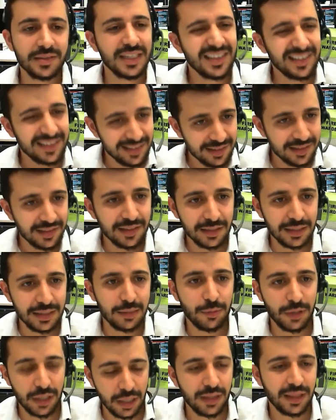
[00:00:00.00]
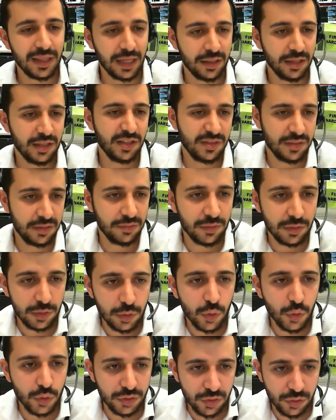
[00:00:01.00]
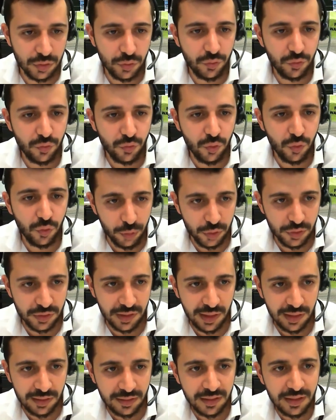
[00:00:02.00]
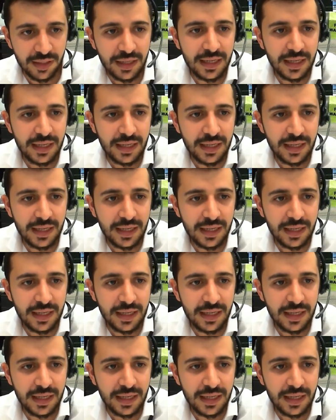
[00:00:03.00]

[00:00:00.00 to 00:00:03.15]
it's still, I mean, I think it's even closer to 4%.